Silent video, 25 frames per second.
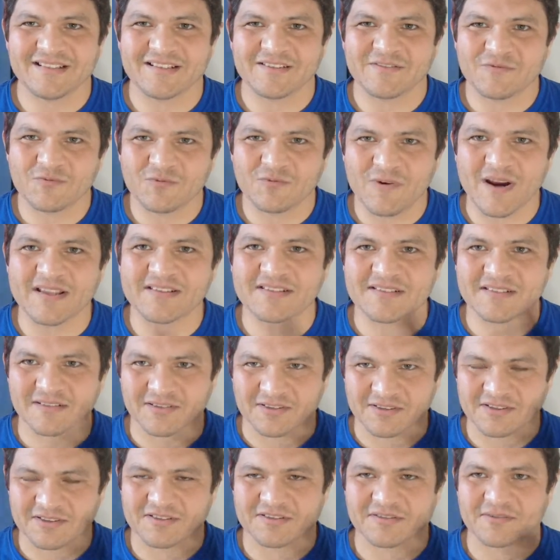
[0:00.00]

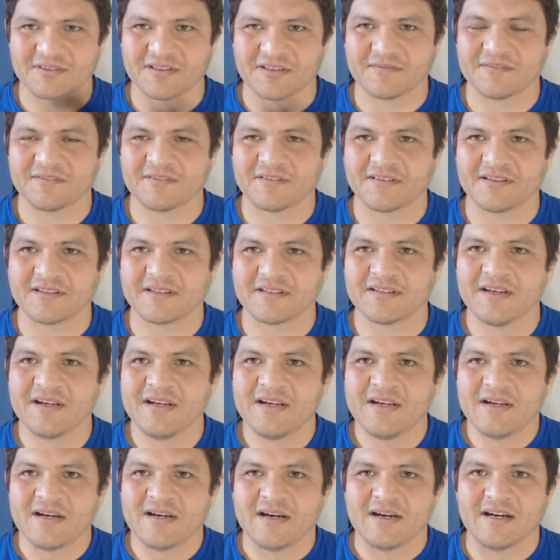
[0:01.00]
wrestlers or whatever, like
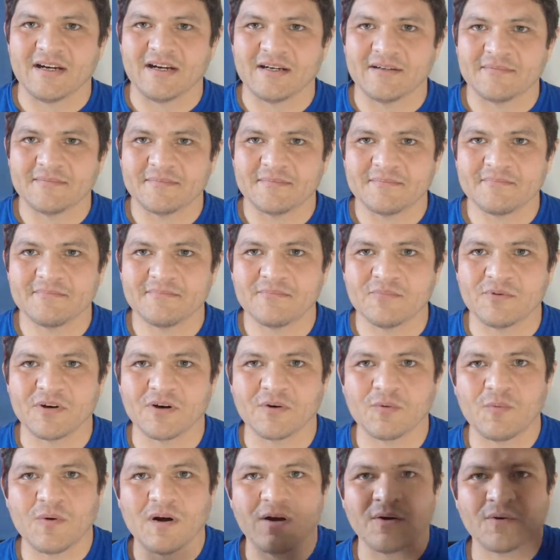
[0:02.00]
more
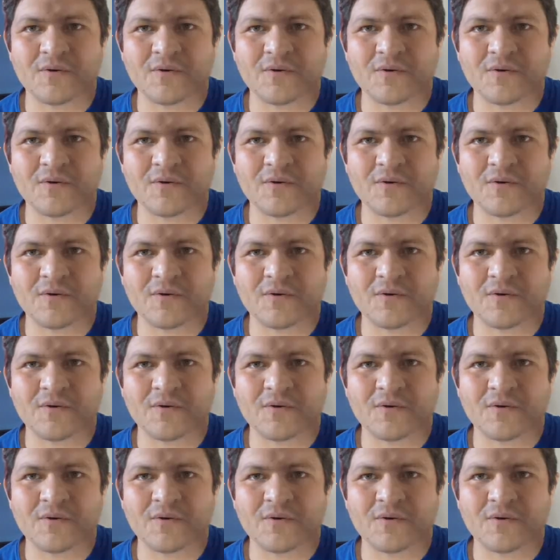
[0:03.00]
well